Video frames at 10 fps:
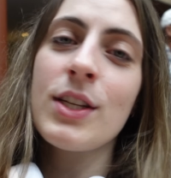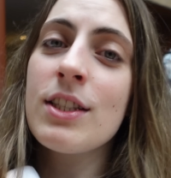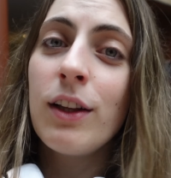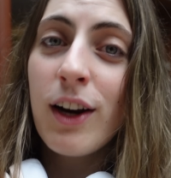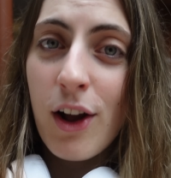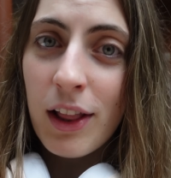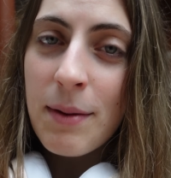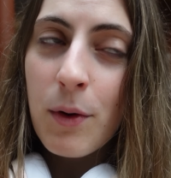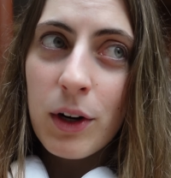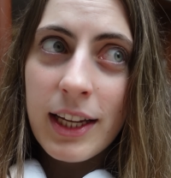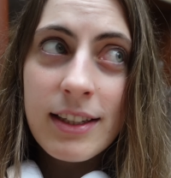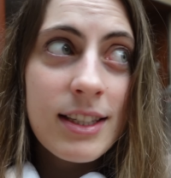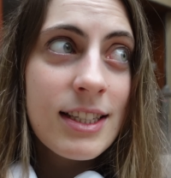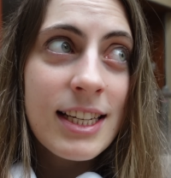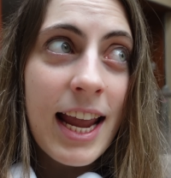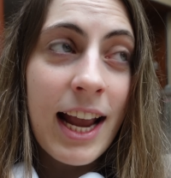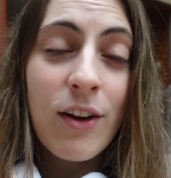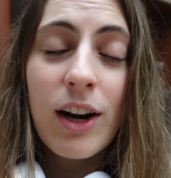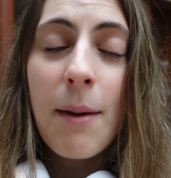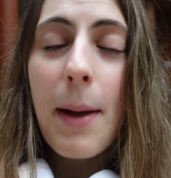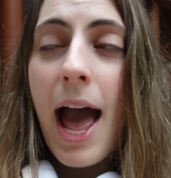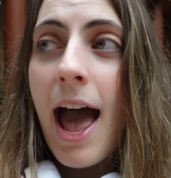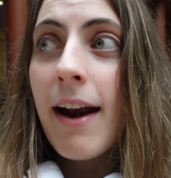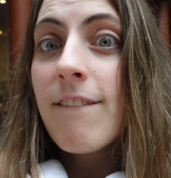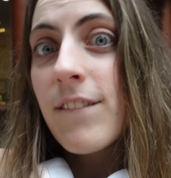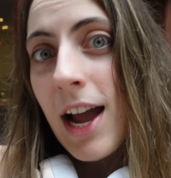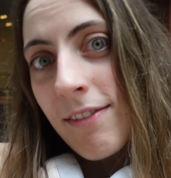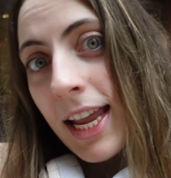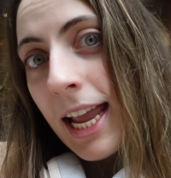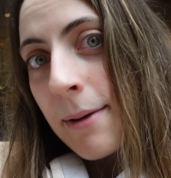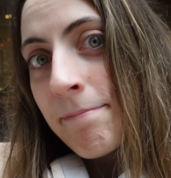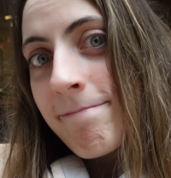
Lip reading: there's a lot of early mornings. Today I got up at 5 a.m.